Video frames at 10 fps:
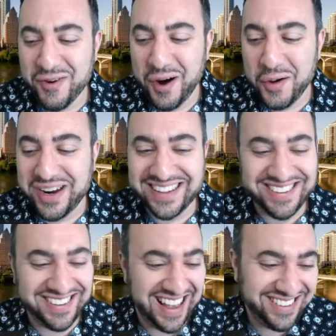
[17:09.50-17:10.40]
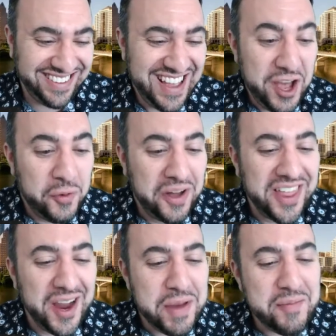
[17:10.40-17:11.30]
Ronan says,
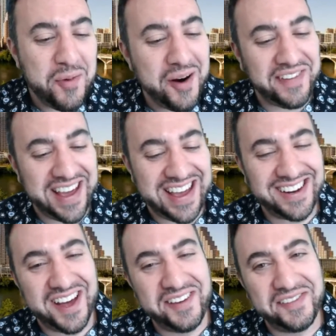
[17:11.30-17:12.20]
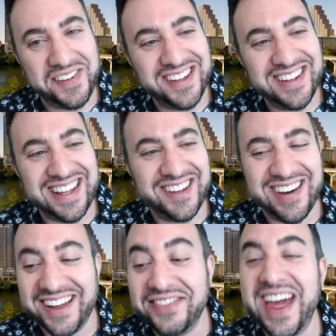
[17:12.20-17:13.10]
will there be more FanCon, Phil?
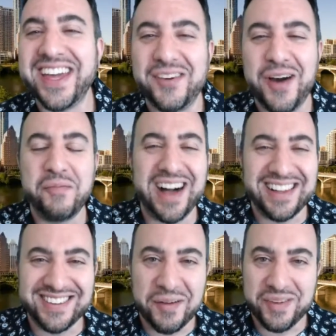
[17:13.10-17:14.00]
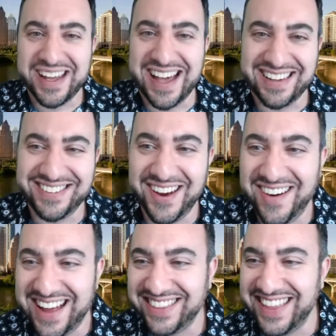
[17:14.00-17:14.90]
LOL. Thank you. I'm glad somebody asked.
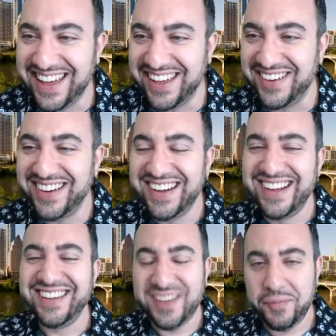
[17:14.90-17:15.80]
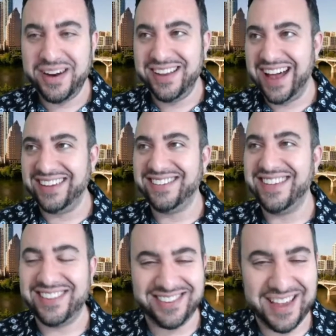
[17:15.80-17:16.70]
All right. Thank you. Somebody
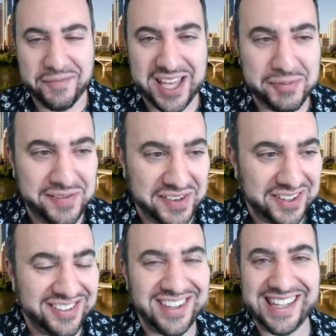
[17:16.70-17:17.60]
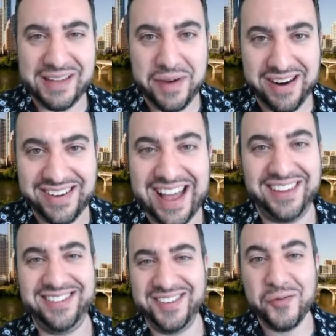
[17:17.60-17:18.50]
asked. That makes me feel slightly better.
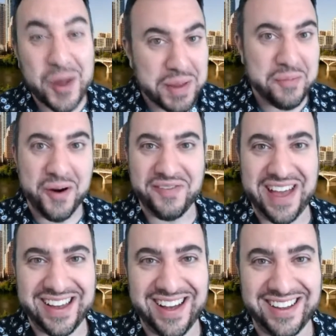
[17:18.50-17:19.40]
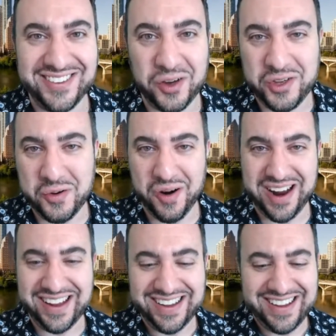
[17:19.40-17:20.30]
Yes, there will be more FanCon. Don't you
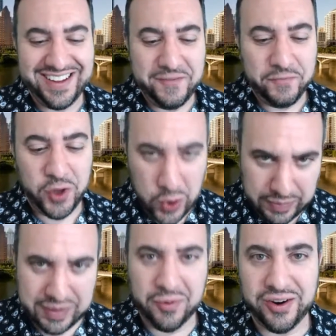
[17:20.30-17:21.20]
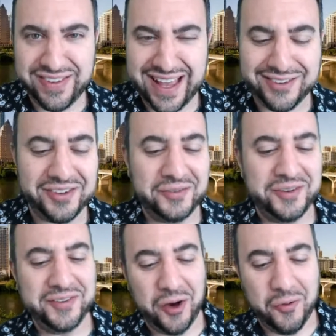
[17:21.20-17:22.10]
worry. There will be more. Stay
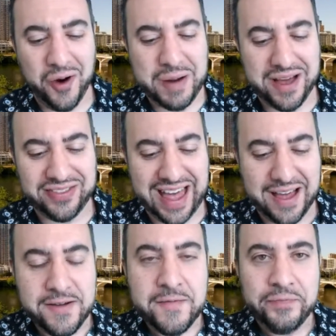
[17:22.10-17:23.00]
tuned. Don't worry about that.